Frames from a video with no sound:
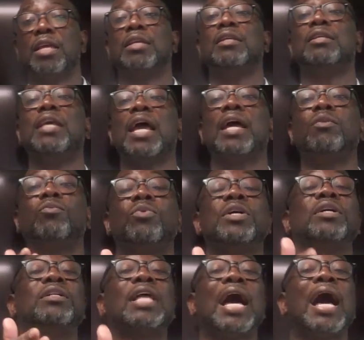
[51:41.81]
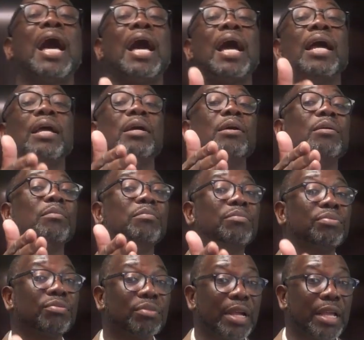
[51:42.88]
yet will I
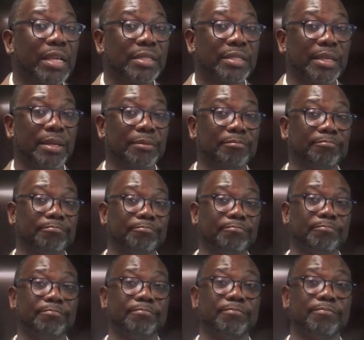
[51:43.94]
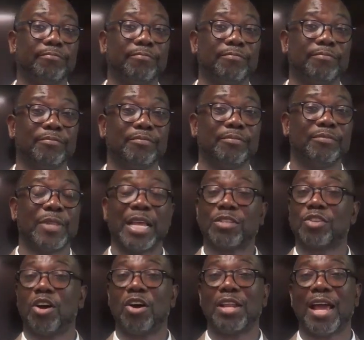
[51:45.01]
praise him. That's
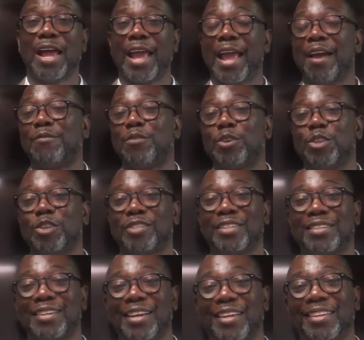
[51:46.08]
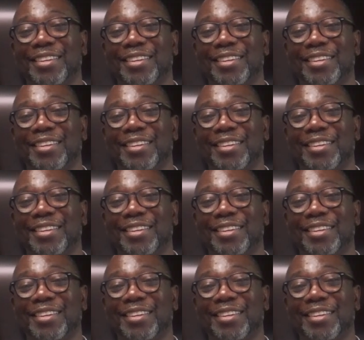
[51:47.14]
all I have for you today.